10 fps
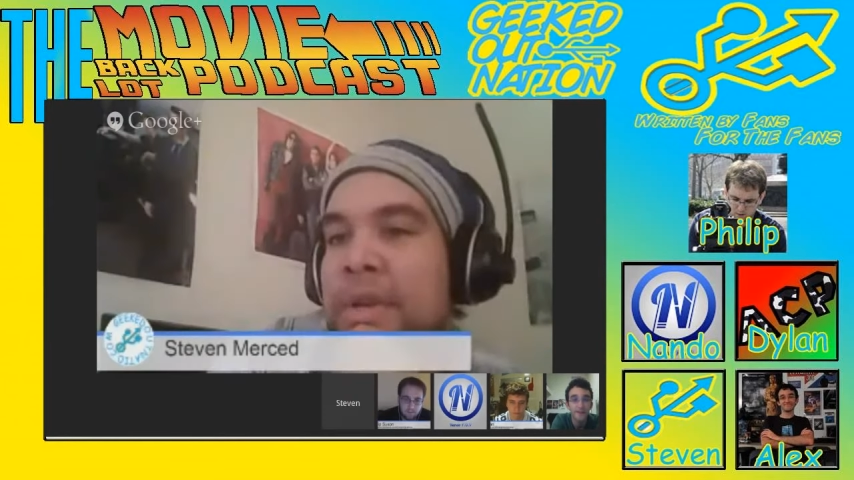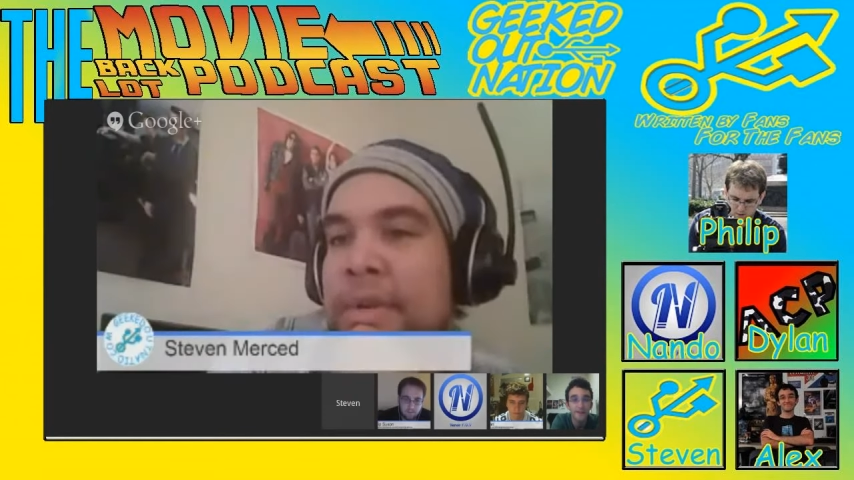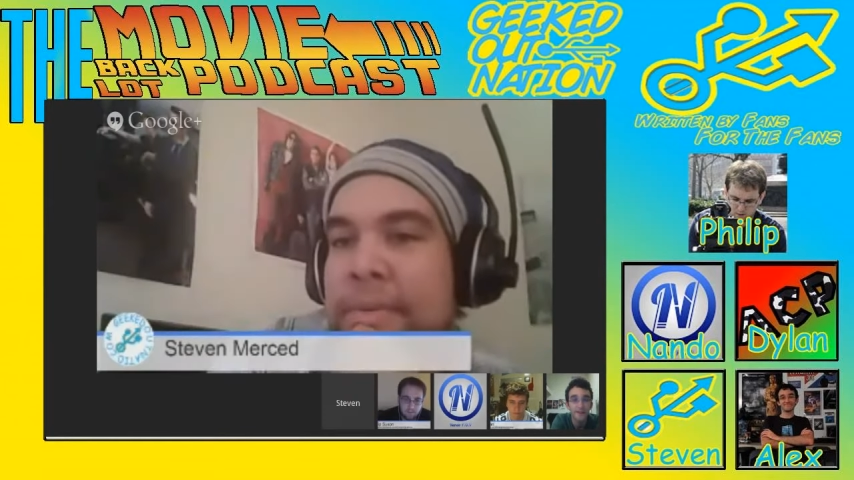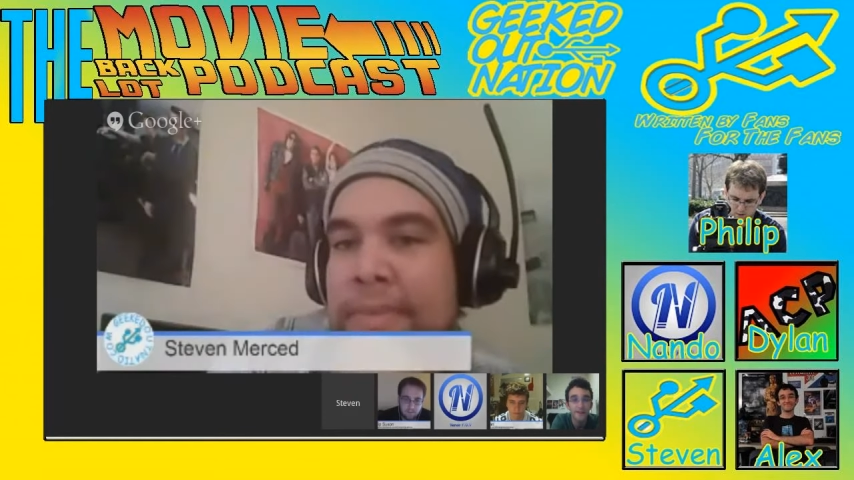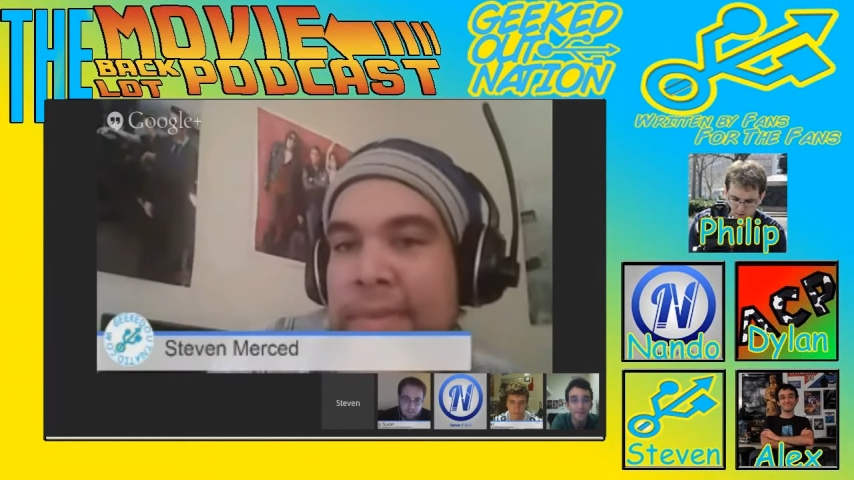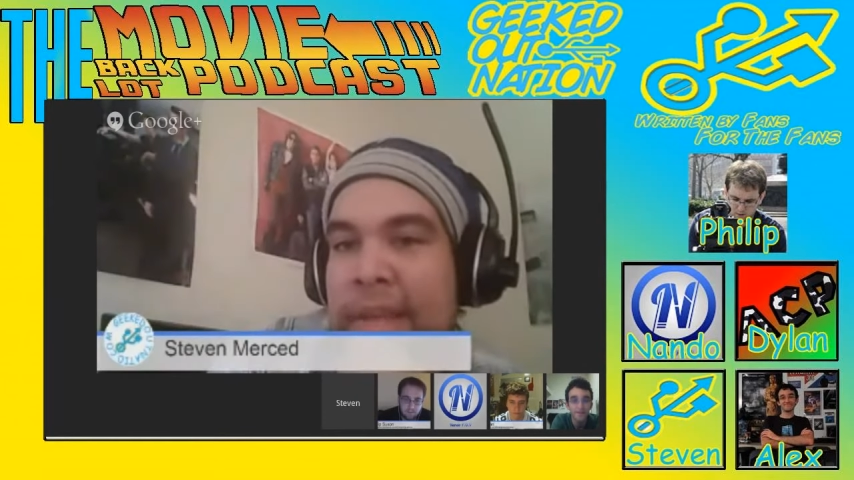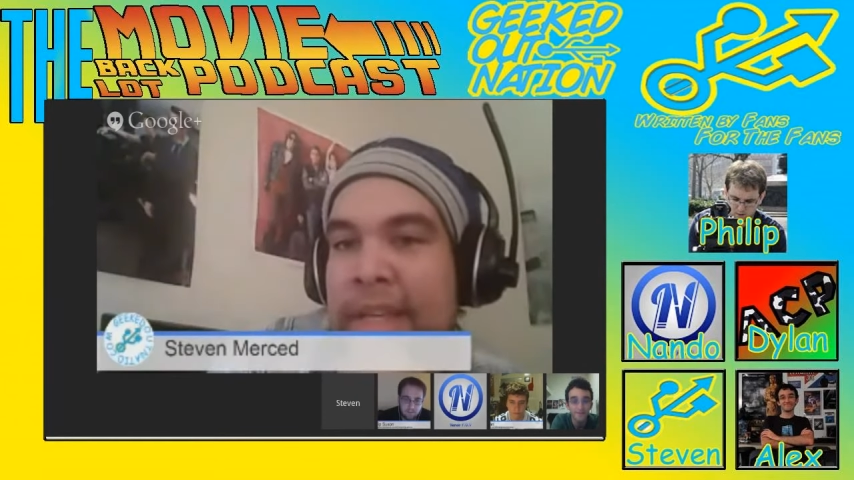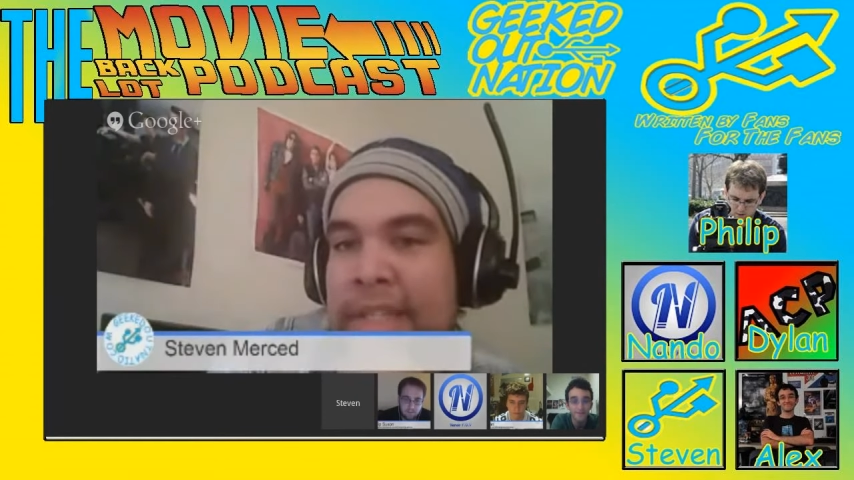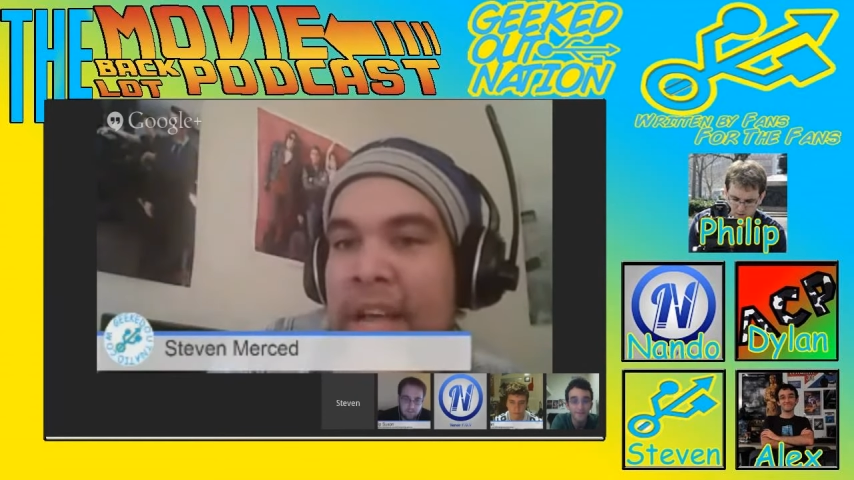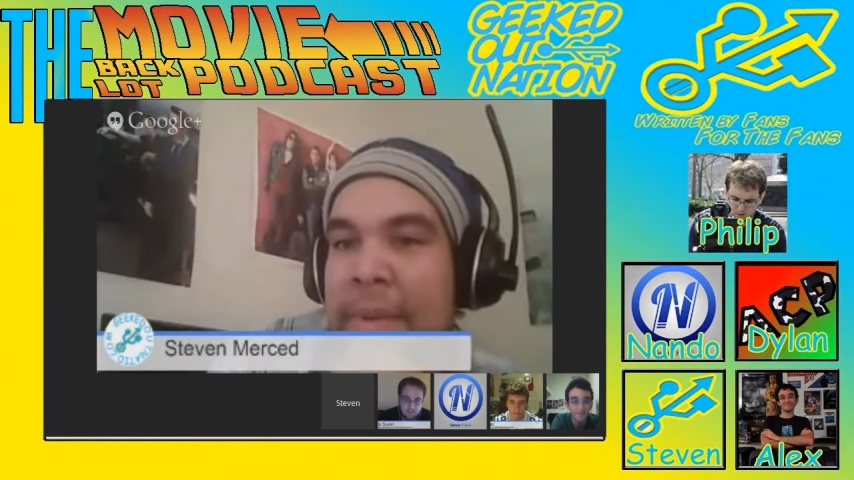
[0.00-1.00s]
and take
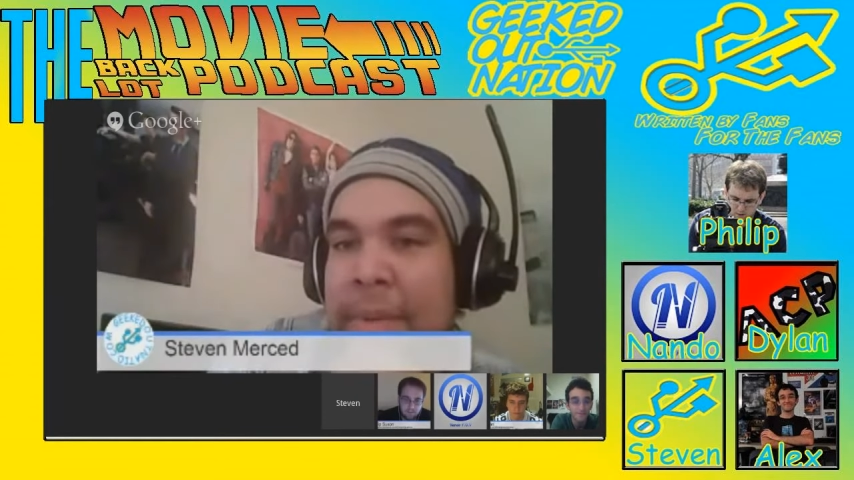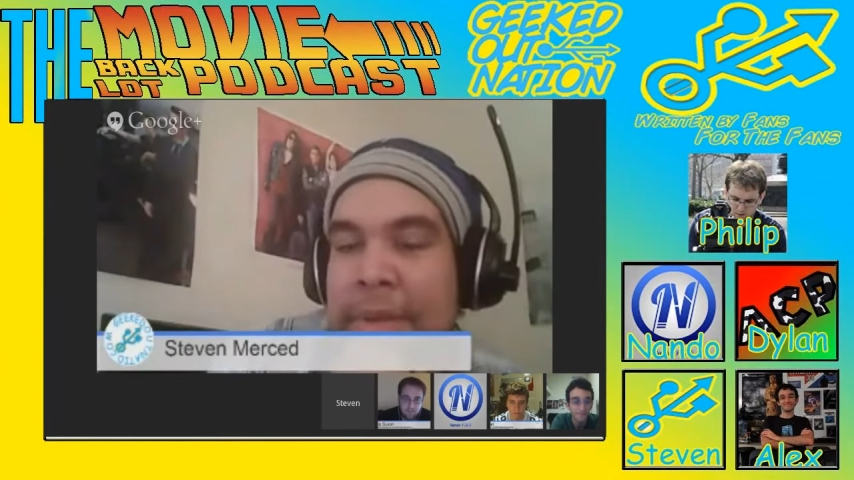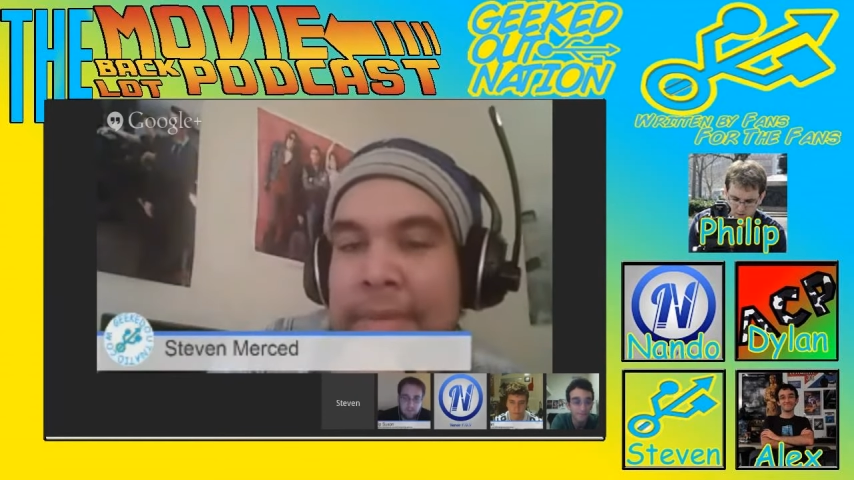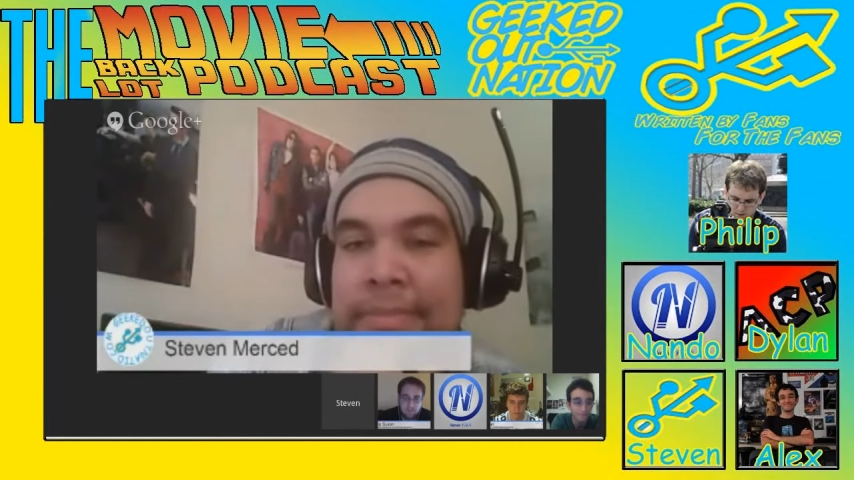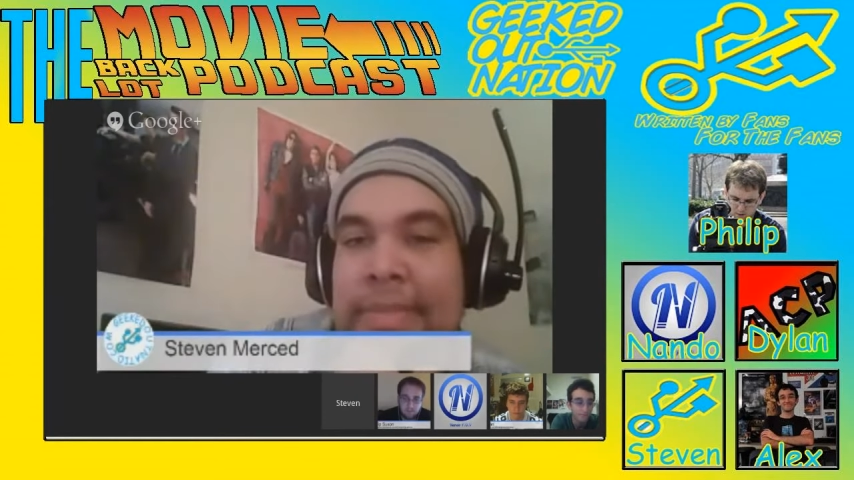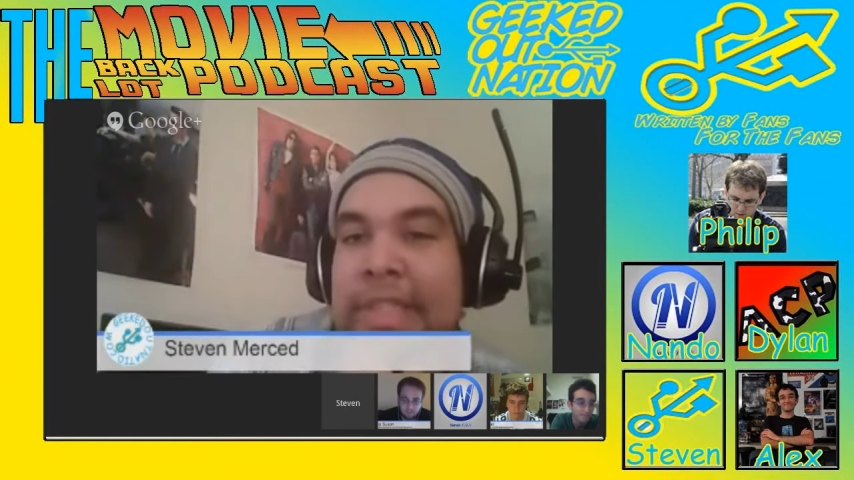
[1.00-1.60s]
his time. I mean,